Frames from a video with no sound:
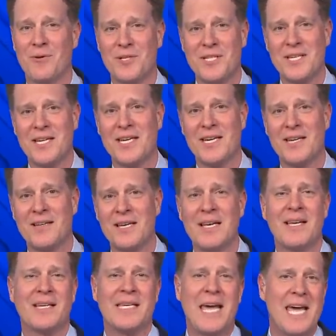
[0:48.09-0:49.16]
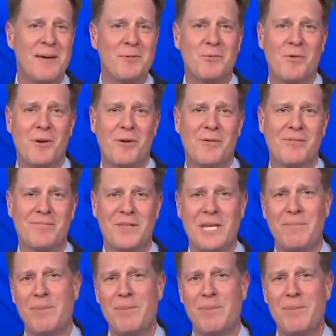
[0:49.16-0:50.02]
We're seeing games where the